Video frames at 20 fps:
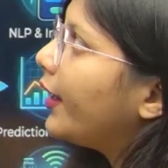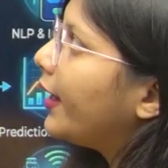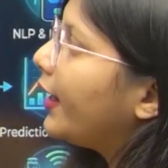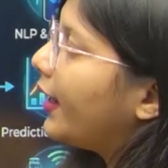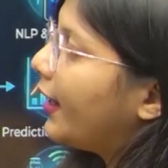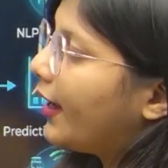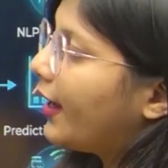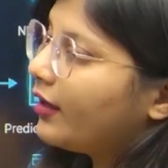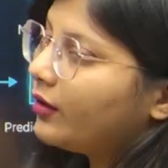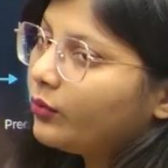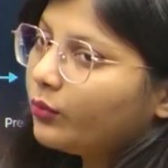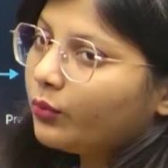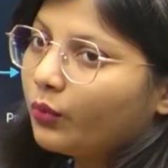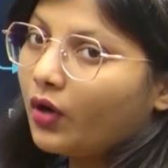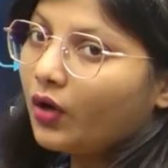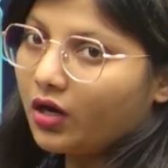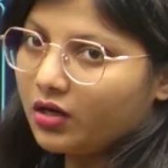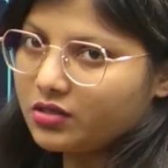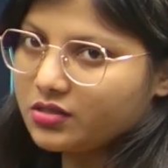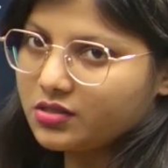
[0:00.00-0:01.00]
AI
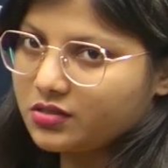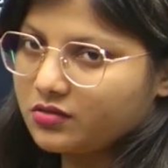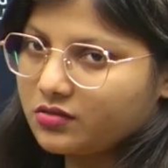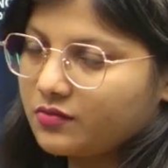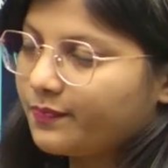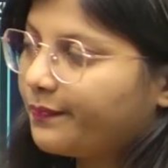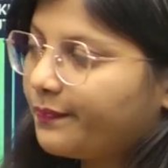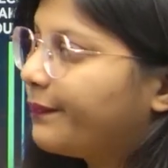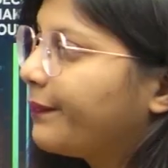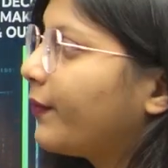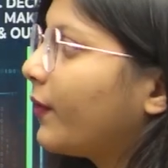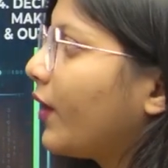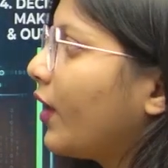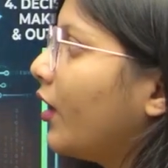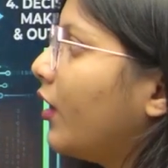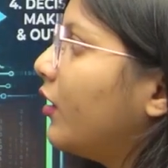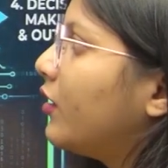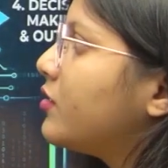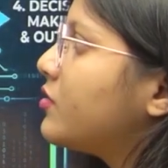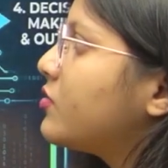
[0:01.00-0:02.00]
works.
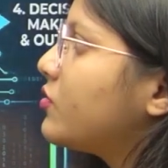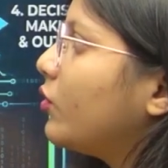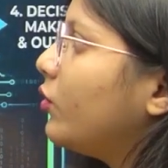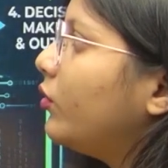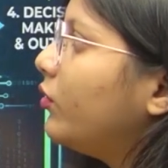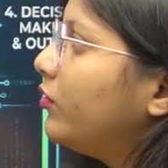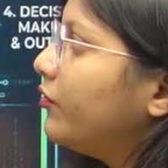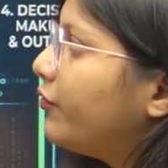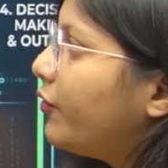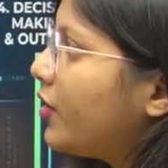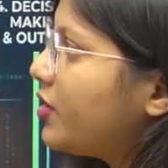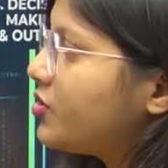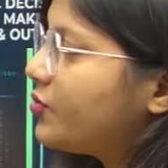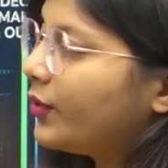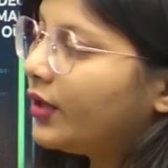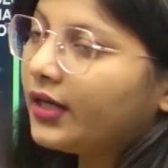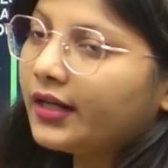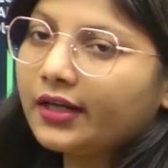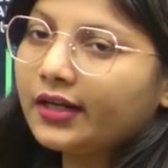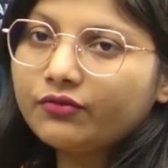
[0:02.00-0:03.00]
So first
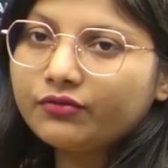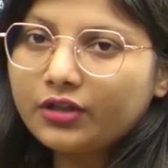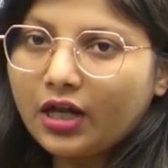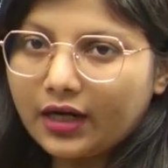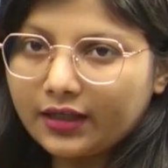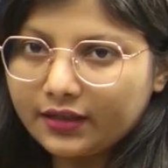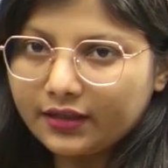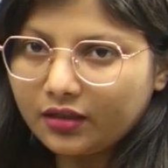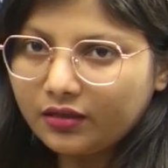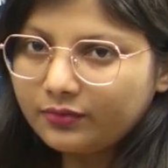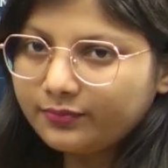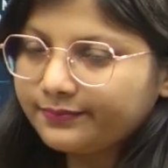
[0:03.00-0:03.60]
we'll give data,